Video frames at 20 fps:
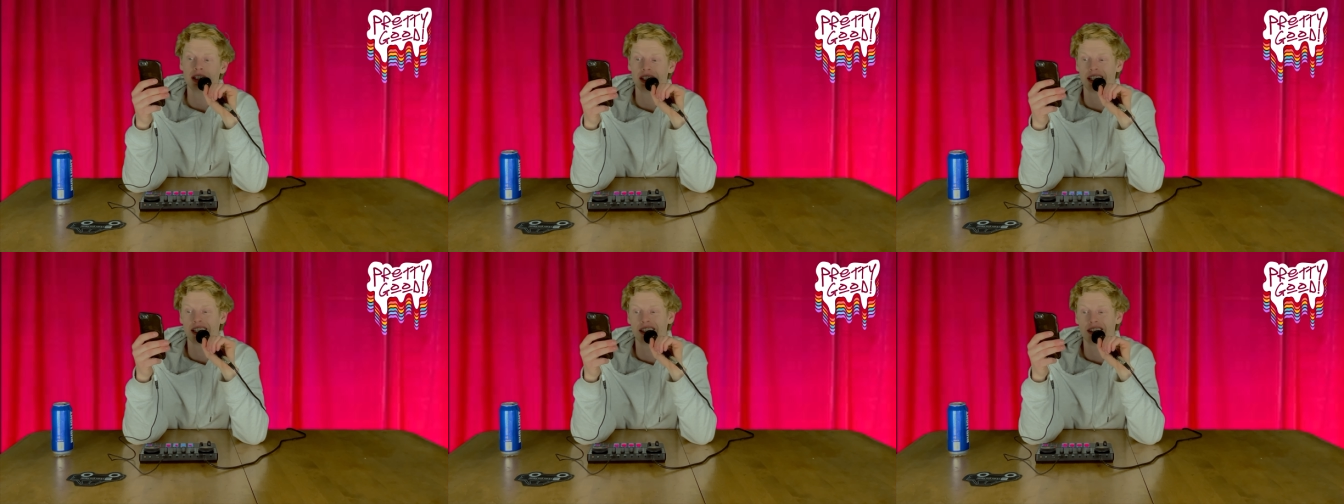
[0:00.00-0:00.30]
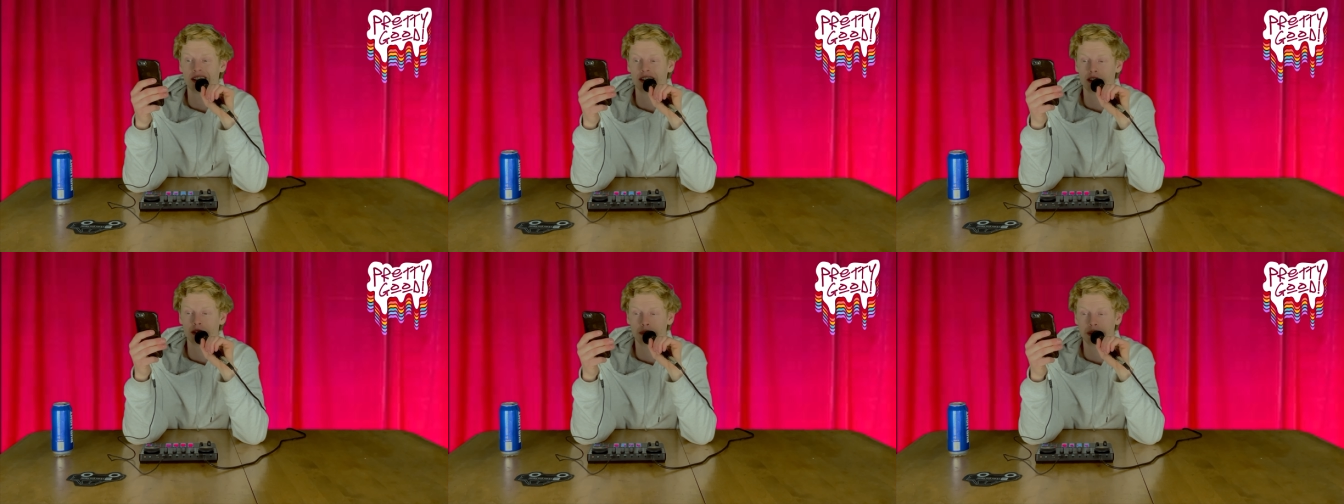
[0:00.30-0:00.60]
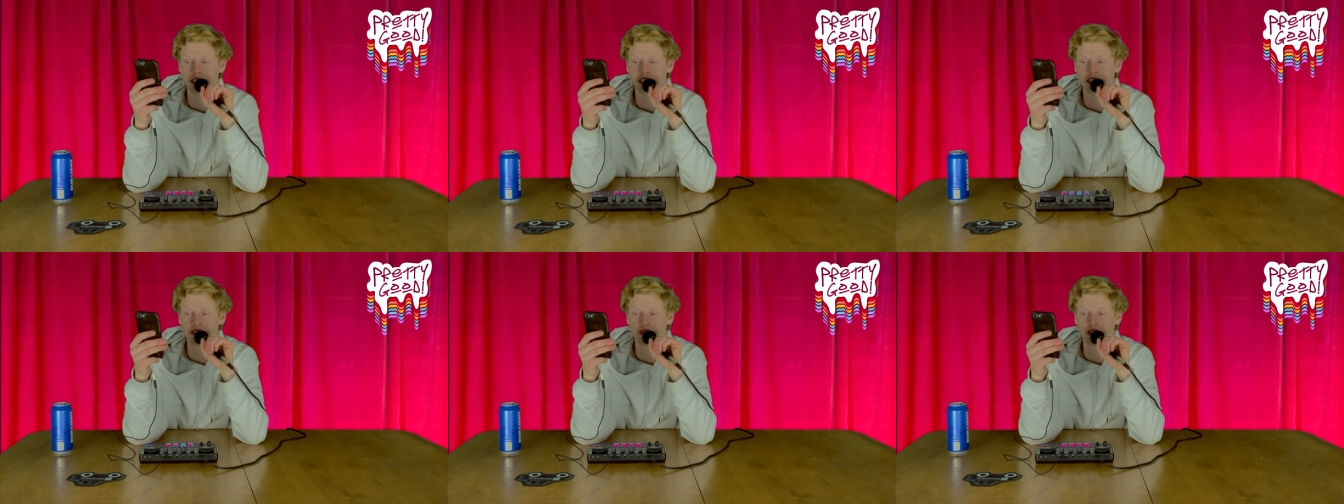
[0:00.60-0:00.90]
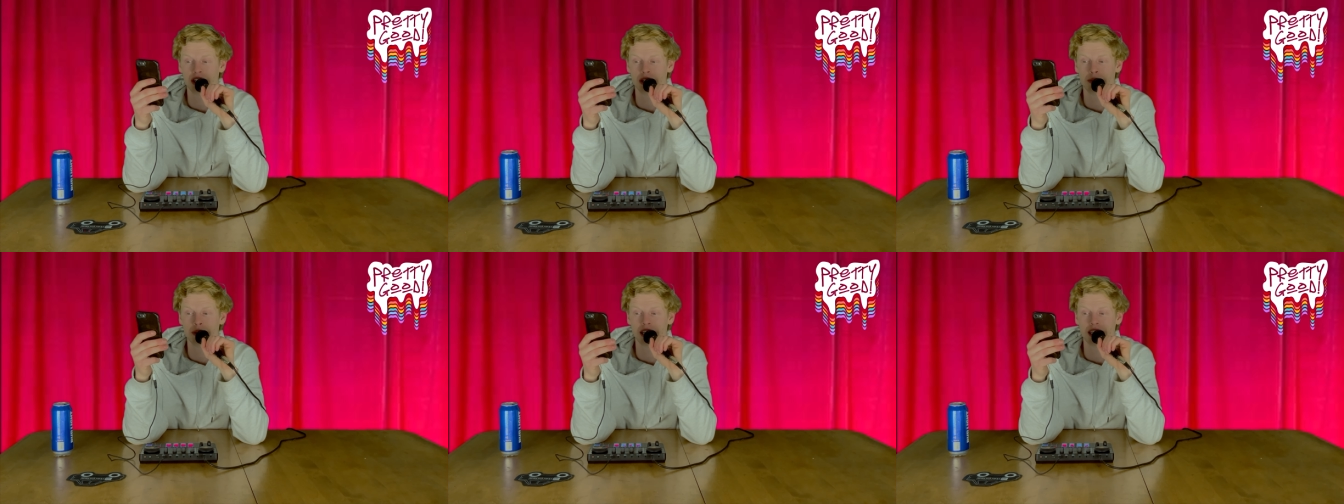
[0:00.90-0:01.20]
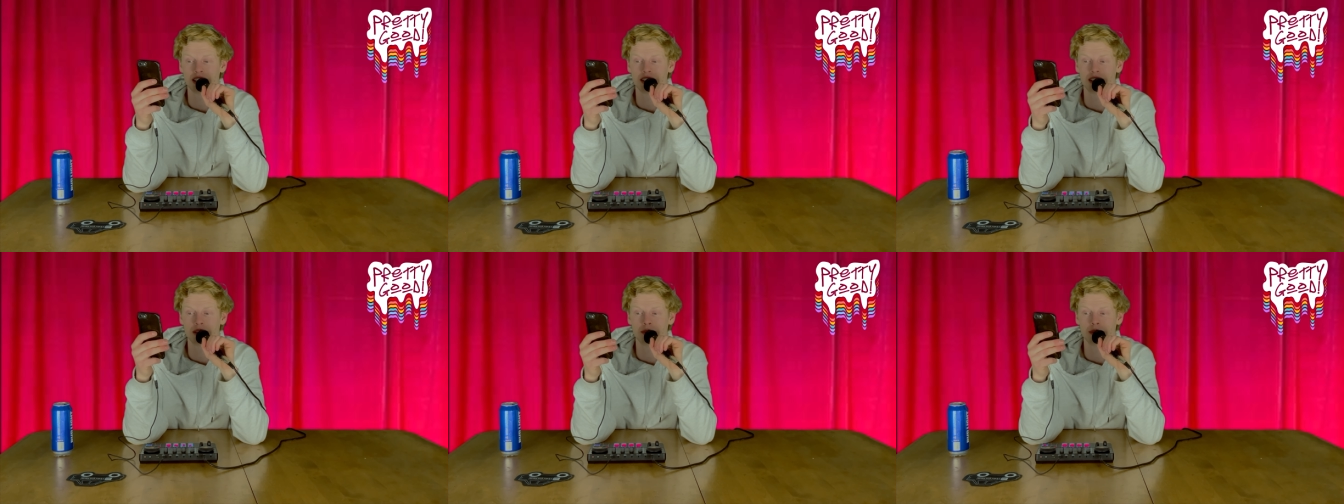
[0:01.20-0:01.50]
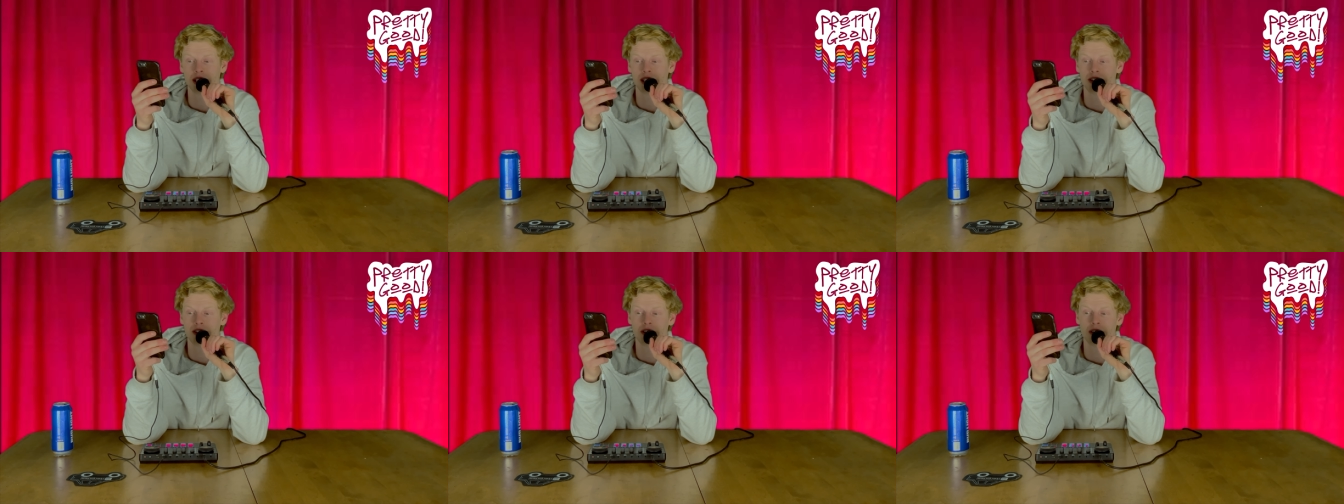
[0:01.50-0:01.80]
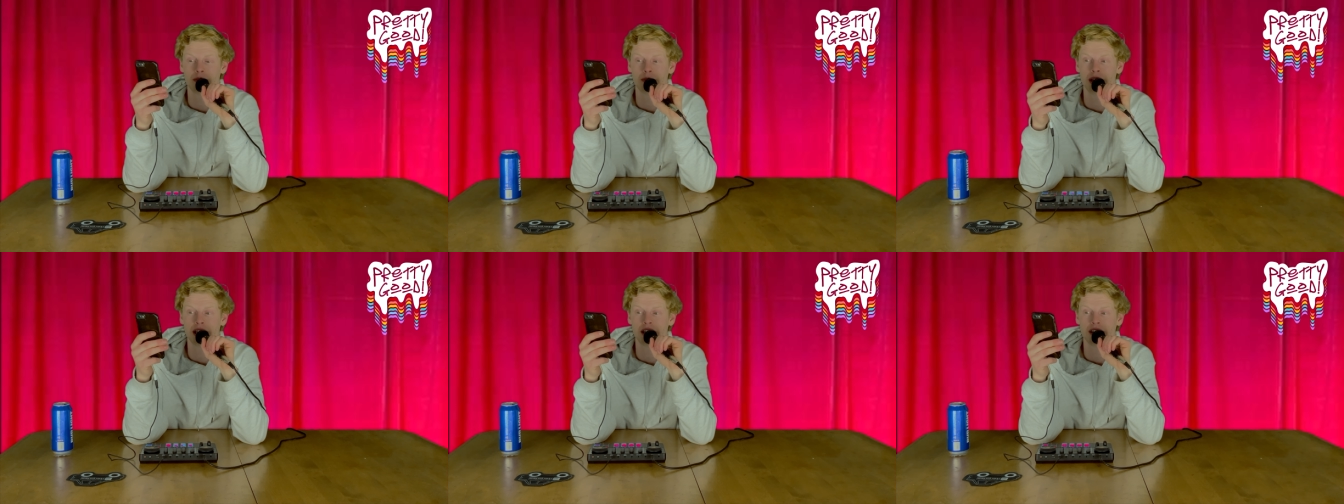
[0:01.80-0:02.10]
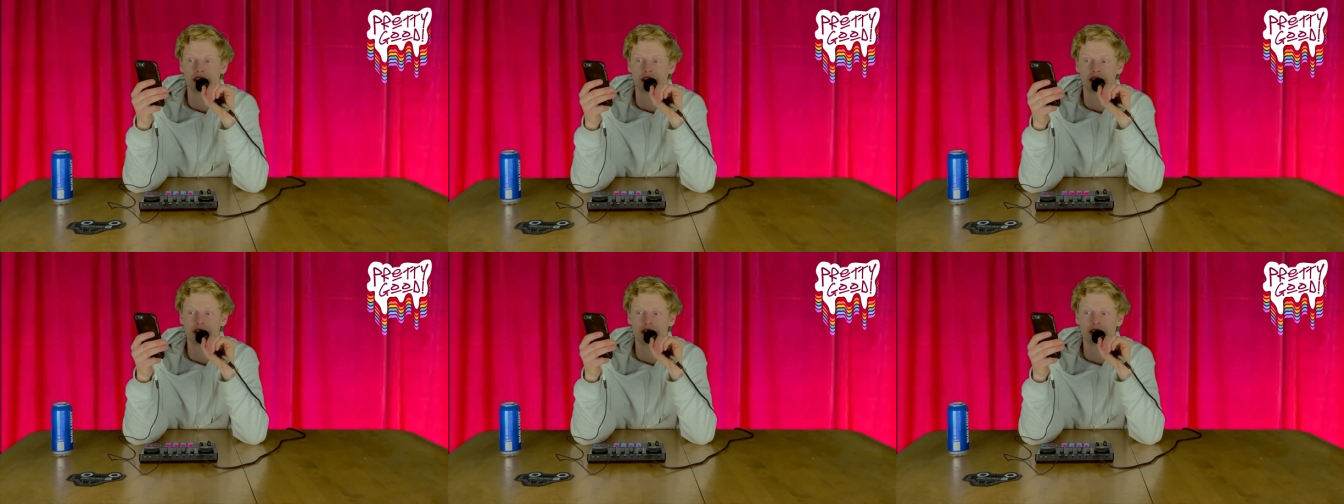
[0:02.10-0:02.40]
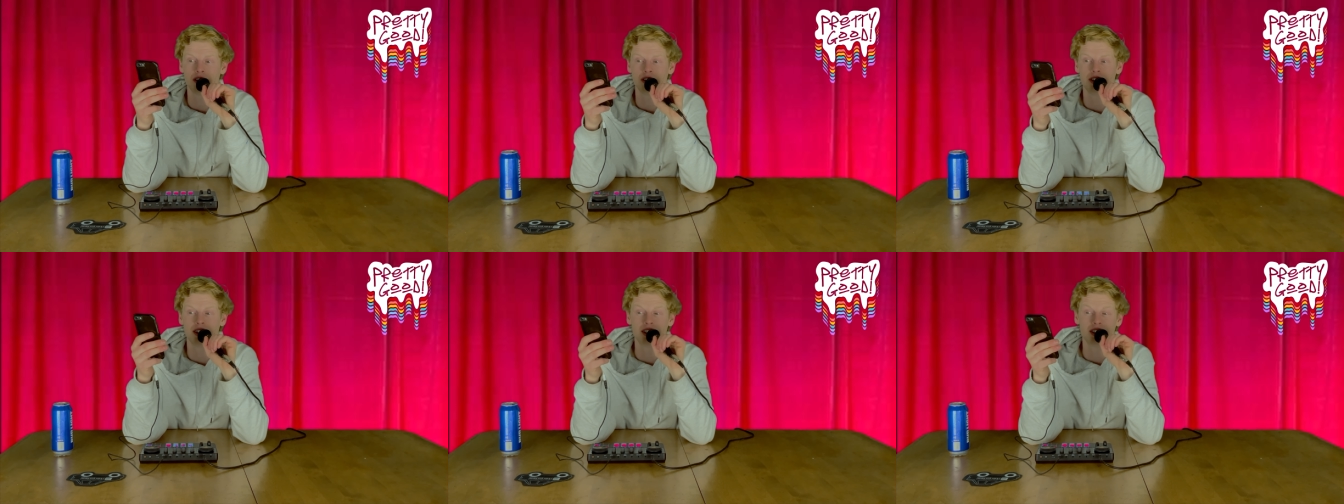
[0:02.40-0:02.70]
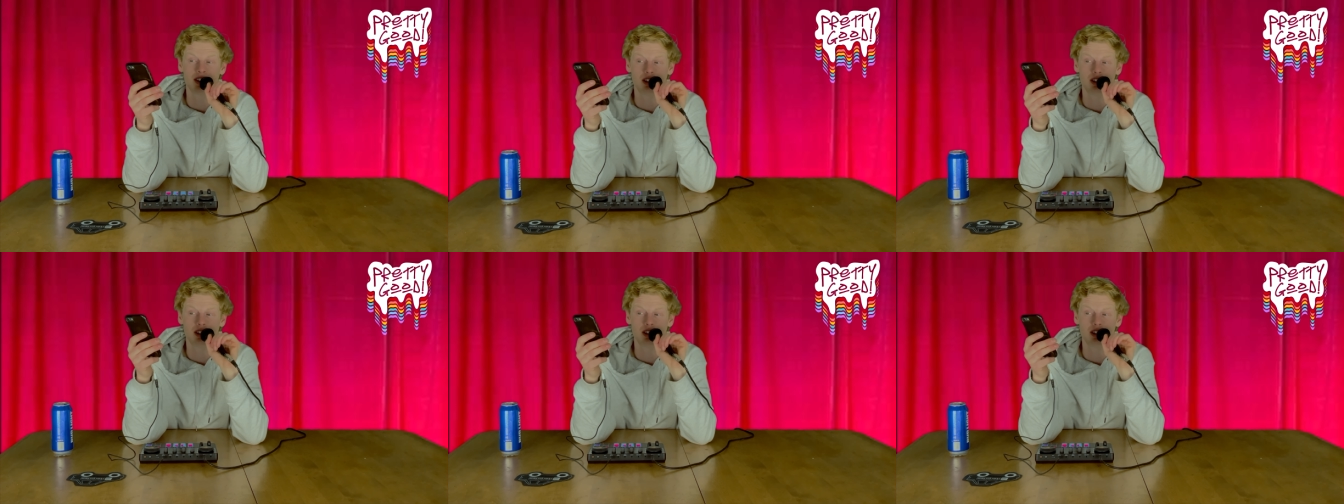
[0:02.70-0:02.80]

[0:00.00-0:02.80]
like a little bit different to make it seem like you can make it a third thing.